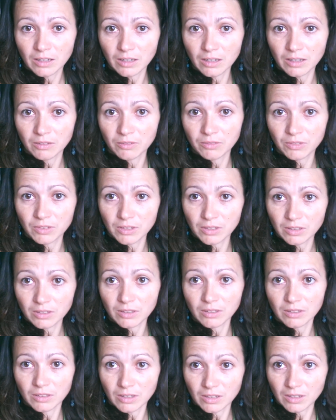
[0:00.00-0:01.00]
in
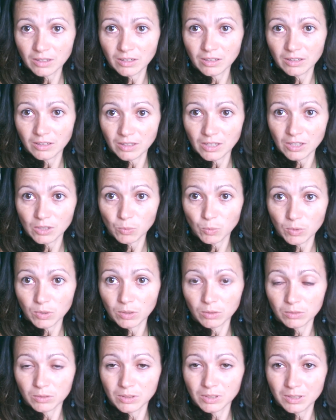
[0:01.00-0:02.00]
this
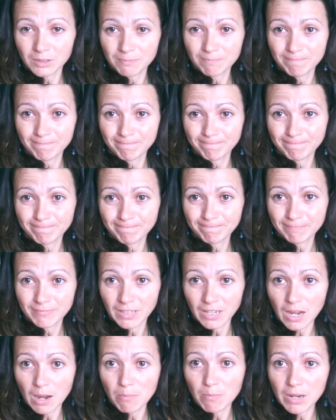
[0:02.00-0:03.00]
world.
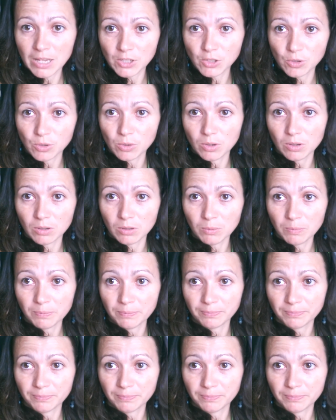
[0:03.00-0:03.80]
God bless you all.